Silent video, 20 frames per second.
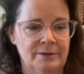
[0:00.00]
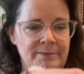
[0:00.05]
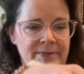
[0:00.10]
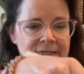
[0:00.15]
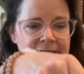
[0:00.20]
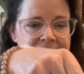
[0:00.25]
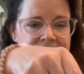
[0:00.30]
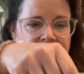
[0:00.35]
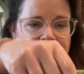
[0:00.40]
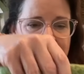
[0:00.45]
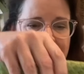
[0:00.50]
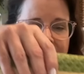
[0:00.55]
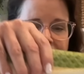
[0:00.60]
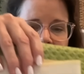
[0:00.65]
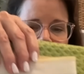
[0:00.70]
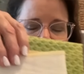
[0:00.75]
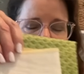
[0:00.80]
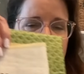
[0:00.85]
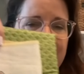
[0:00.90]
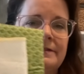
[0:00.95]
Peace on
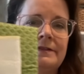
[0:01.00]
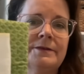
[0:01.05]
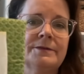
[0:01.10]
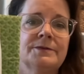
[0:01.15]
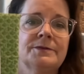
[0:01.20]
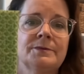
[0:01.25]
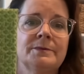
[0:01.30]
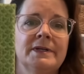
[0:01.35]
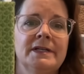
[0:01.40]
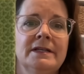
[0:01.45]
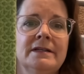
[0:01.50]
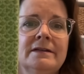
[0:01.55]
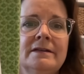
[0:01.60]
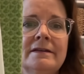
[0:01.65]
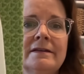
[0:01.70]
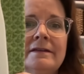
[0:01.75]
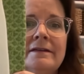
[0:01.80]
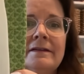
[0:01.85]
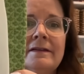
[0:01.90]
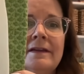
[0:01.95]
Earth. It's so sweet.
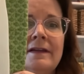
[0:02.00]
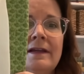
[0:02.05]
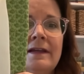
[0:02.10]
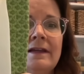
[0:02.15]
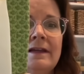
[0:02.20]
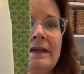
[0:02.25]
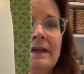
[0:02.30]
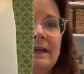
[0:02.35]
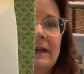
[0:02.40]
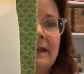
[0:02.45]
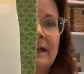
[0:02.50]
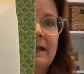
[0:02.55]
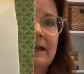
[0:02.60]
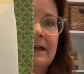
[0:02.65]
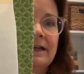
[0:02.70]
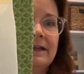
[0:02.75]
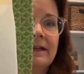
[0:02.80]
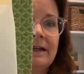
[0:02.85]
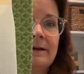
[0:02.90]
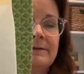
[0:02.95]

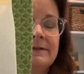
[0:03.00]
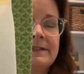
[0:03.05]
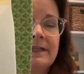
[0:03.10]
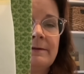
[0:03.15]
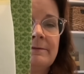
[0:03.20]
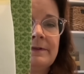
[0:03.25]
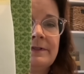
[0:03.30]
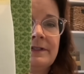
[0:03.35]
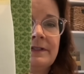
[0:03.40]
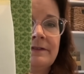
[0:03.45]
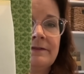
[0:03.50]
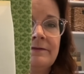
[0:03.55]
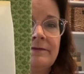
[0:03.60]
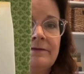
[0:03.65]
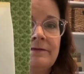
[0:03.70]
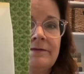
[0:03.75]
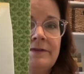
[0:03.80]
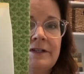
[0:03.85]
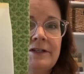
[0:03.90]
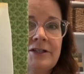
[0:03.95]
And I was able to
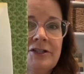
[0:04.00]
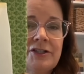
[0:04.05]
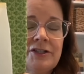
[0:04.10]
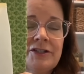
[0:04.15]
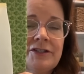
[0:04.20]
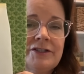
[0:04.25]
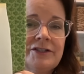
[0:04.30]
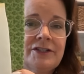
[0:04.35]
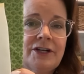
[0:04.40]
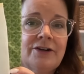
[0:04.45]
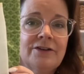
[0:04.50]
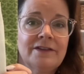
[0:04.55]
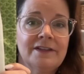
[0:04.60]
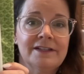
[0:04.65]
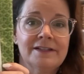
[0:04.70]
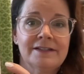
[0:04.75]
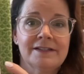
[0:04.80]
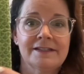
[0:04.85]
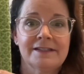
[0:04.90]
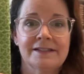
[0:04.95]
start
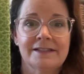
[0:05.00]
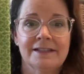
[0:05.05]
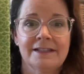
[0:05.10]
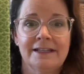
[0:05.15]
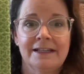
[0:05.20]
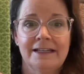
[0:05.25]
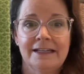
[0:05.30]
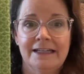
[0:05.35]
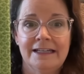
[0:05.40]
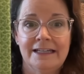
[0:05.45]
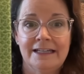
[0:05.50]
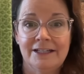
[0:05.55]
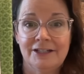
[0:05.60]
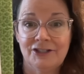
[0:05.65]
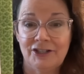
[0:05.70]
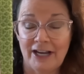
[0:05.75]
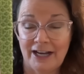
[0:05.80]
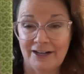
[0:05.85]
this in